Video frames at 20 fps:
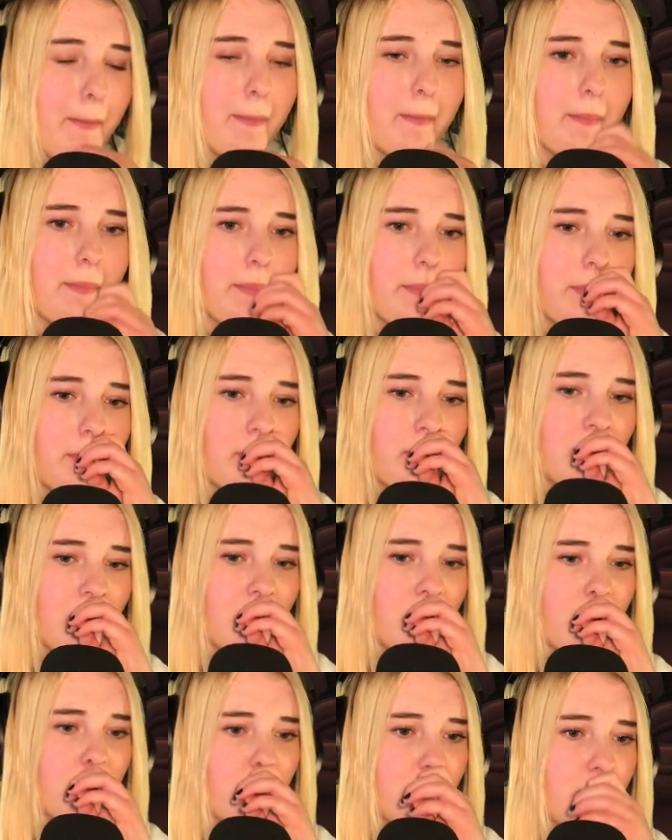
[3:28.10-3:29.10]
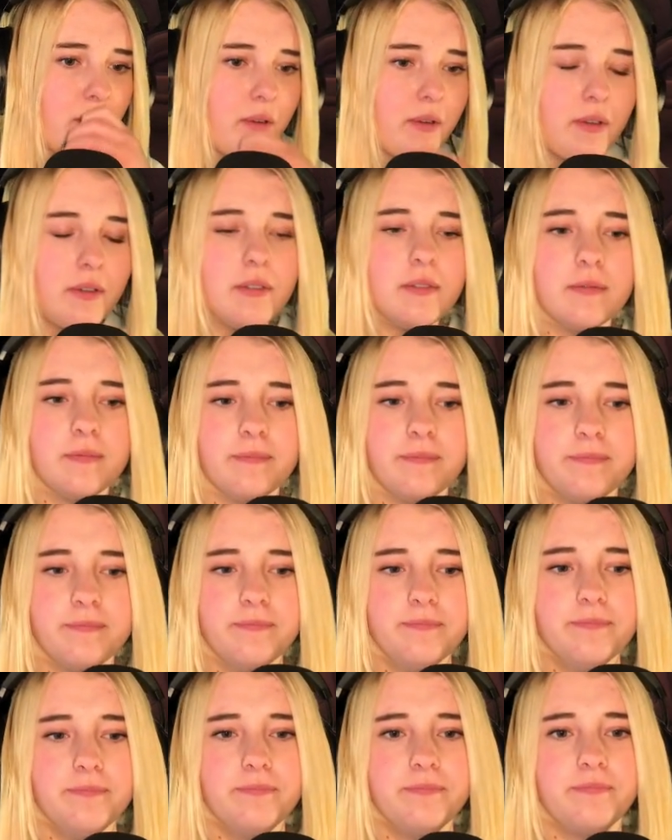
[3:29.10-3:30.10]
I can't afford it.
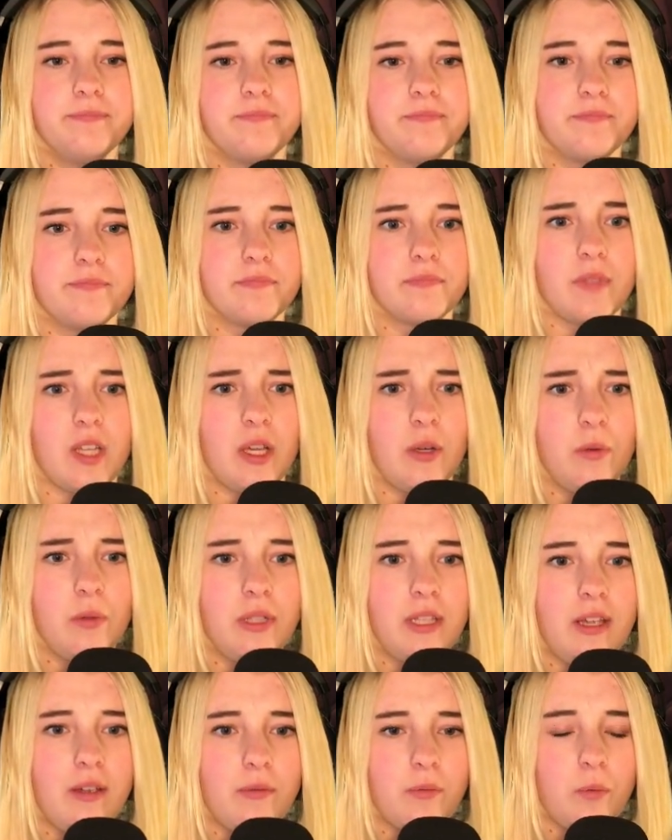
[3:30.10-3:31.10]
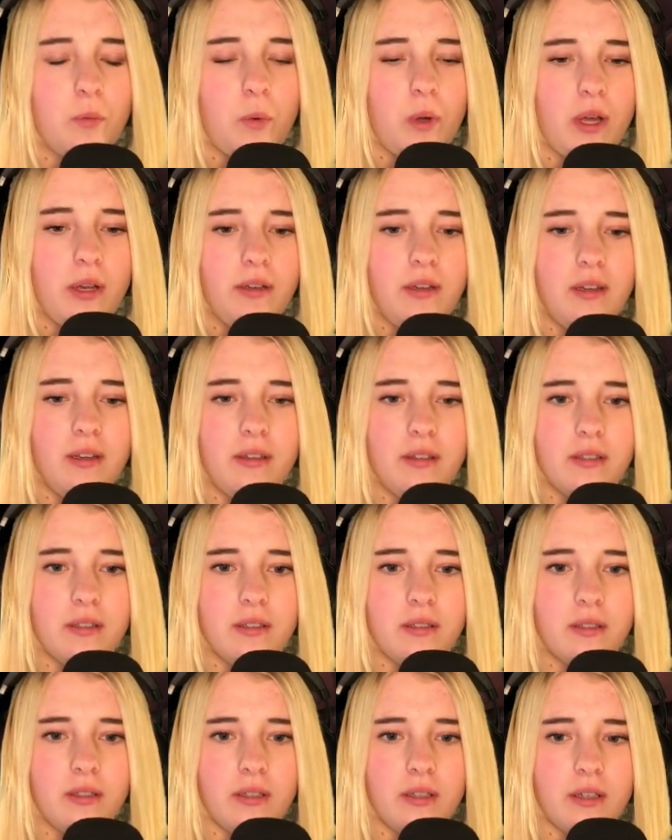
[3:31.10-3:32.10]
I only have one.
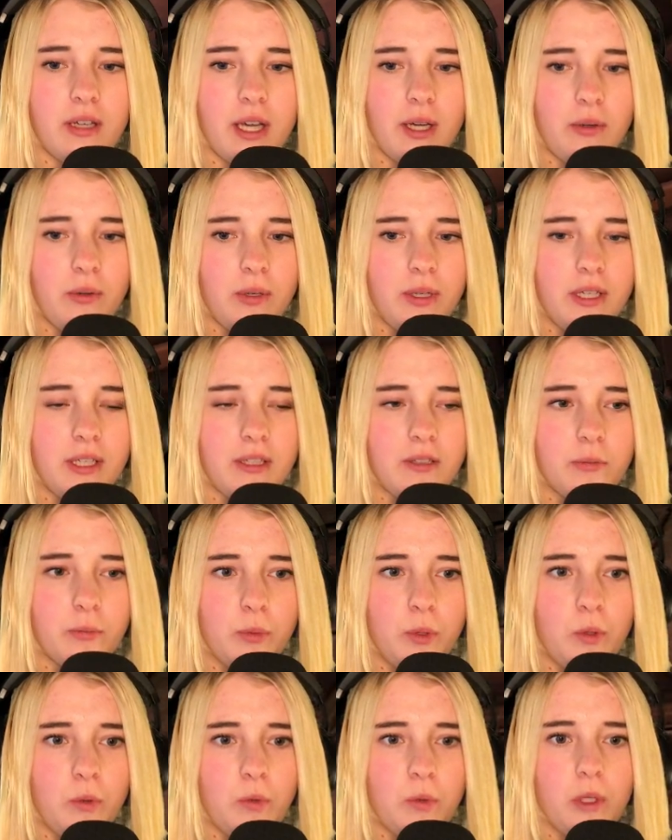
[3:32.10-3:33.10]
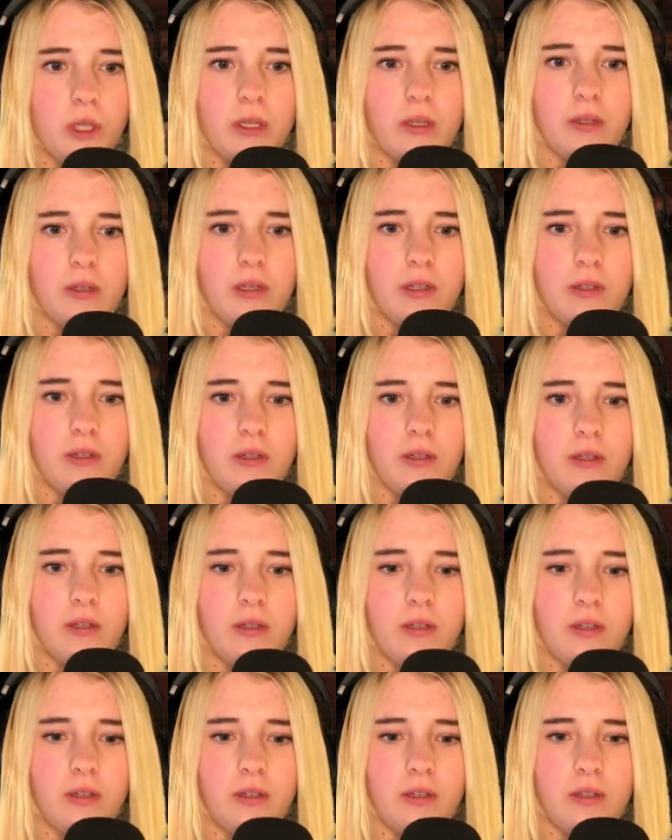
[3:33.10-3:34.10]
How do I get more?
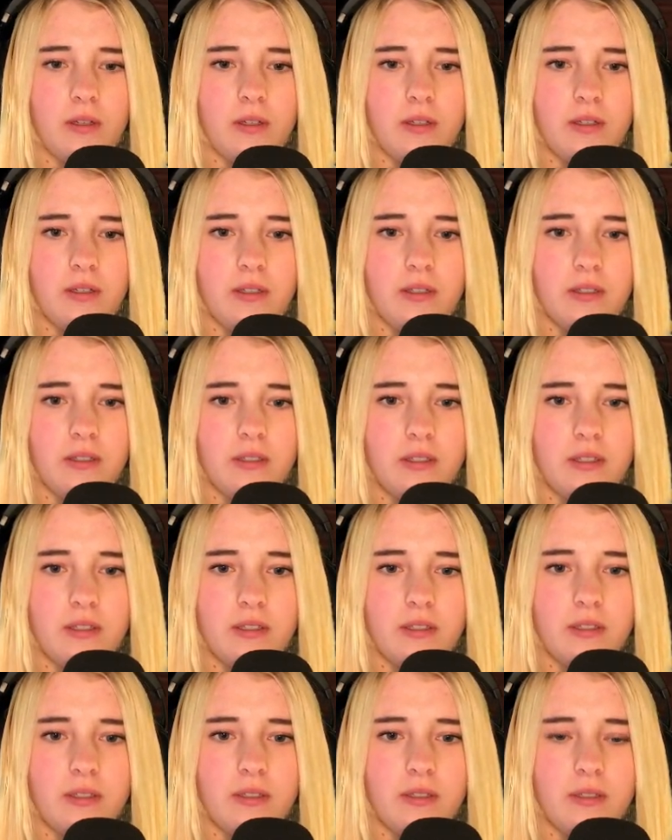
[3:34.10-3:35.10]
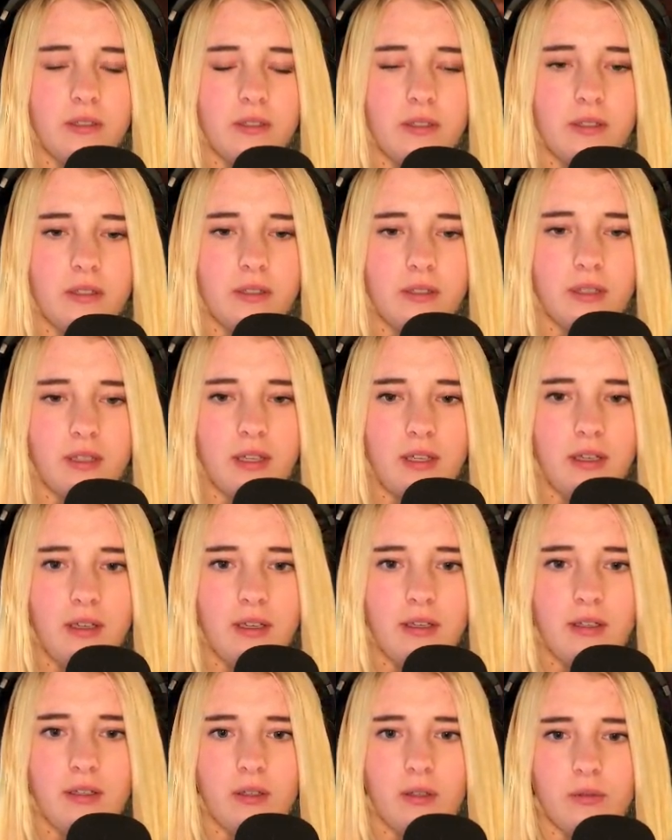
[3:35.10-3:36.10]
Can't get through there.
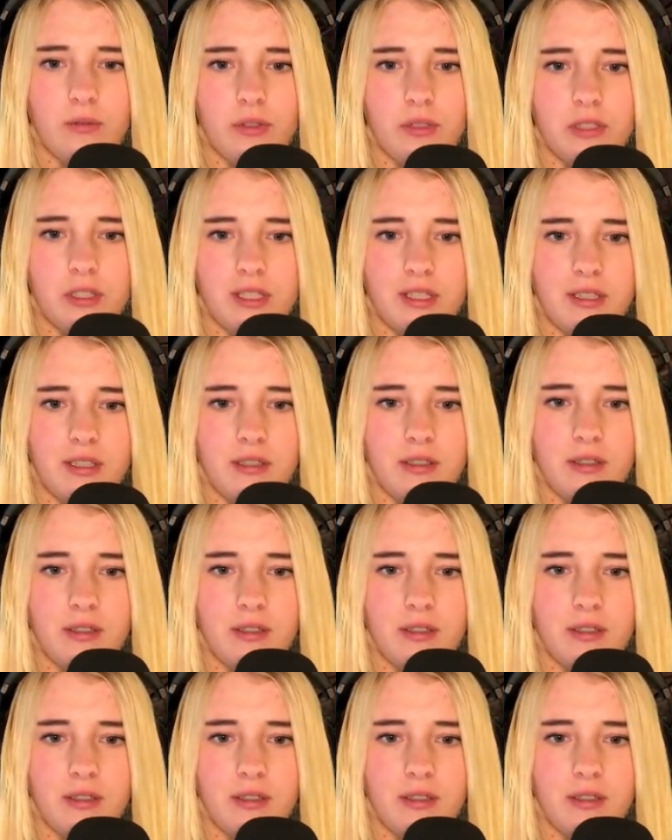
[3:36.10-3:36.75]
Yeah, obviously.